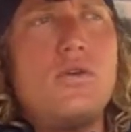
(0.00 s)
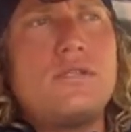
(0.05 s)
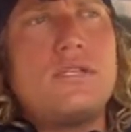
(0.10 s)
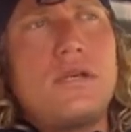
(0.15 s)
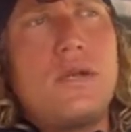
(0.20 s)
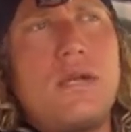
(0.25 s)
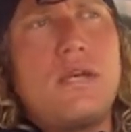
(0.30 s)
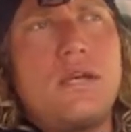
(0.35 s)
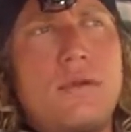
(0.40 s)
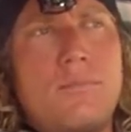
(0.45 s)

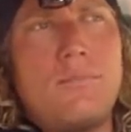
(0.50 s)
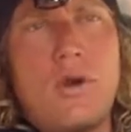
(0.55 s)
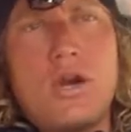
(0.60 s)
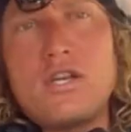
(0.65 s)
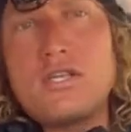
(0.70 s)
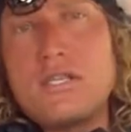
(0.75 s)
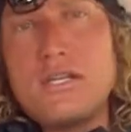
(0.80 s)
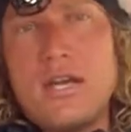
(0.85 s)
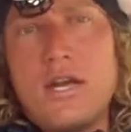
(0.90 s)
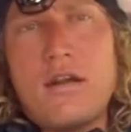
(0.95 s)
a
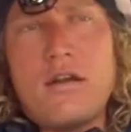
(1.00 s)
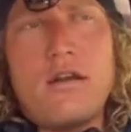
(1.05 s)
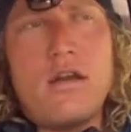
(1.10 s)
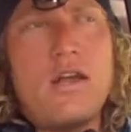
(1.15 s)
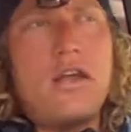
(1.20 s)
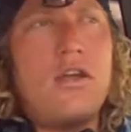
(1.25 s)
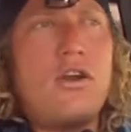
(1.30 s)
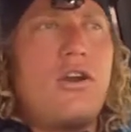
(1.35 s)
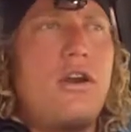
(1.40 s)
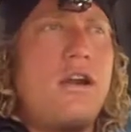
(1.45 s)

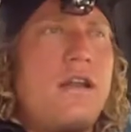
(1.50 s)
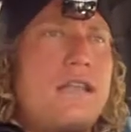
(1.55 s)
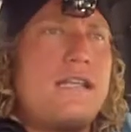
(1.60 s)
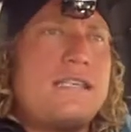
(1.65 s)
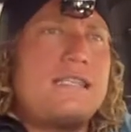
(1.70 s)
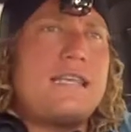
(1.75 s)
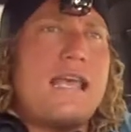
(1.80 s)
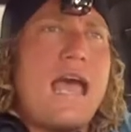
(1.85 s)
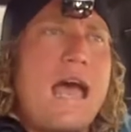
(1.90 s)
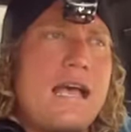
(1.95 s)
mercenary or an
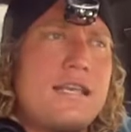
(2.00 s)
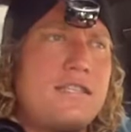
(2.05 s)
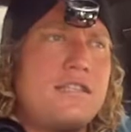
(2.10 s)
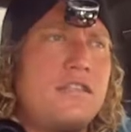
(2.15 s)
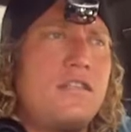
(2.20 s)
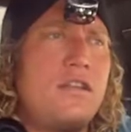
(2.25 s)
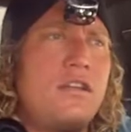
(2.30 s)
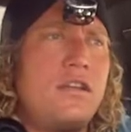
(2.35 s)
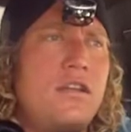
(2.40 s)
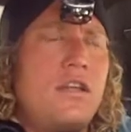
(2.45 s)

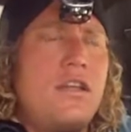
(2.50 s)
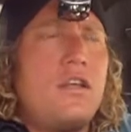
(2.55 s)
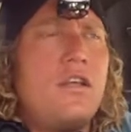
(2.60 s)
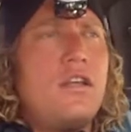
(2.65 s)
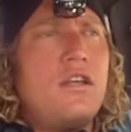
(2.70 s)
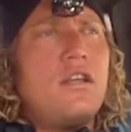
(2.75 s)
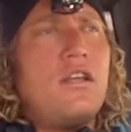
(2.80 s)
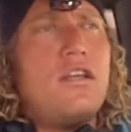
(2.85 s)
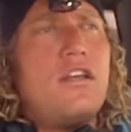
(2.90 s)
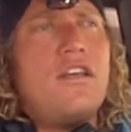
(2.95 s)
assassin
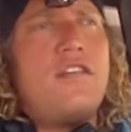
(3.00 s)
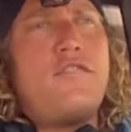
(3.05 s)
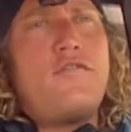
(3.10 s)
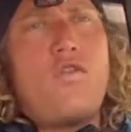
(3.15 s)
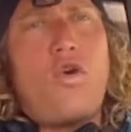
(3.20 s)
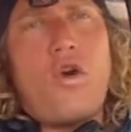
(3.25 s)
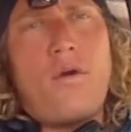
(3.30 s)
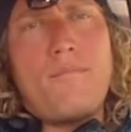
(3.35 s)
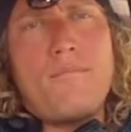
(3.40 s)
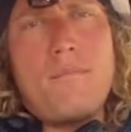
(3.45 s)

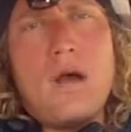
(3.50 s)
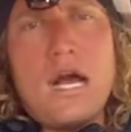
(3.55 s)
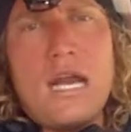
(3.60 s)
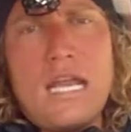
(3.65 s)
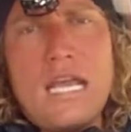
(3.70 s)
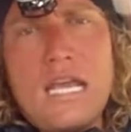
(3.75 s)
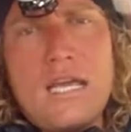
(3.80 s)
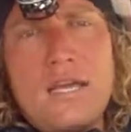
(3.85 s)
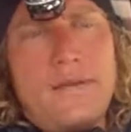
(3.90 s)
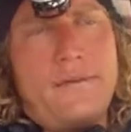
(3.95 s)
for
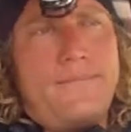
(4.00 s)
money,